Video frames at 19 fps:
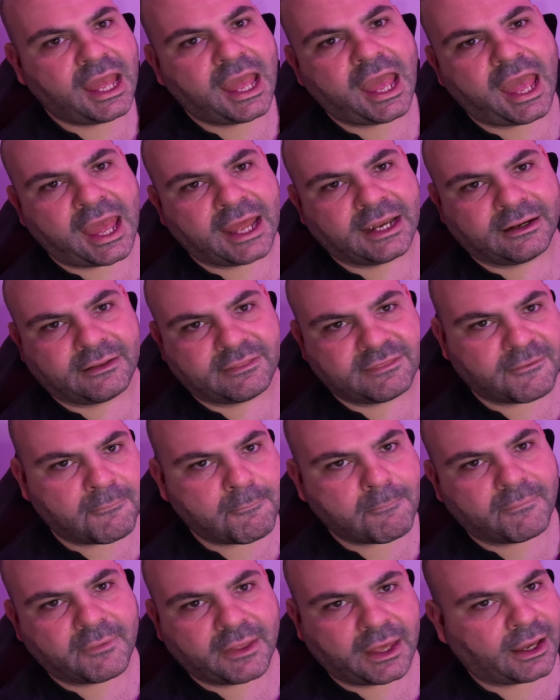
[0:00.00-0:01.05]

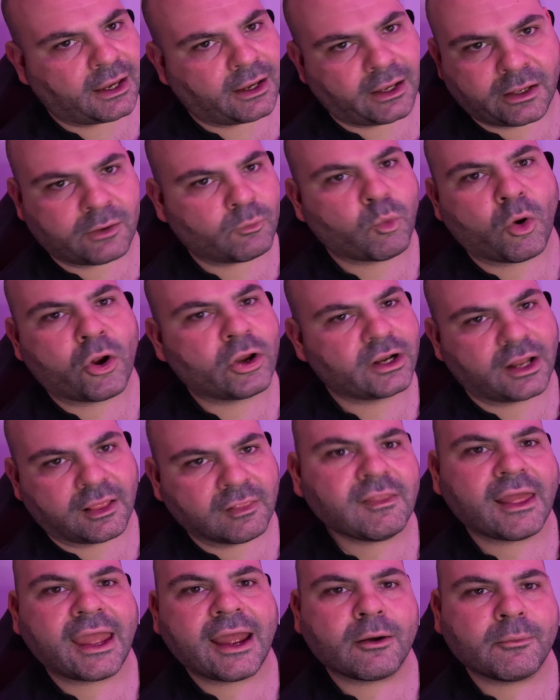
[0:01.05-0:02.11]
and it won't
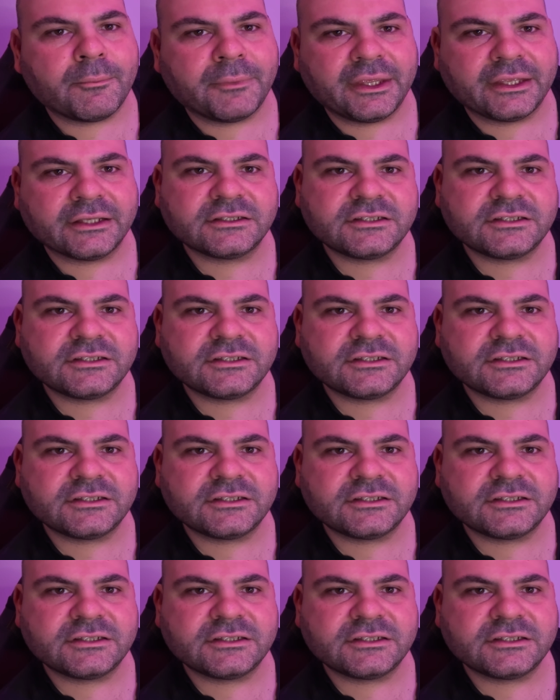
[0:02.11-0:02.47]
allow me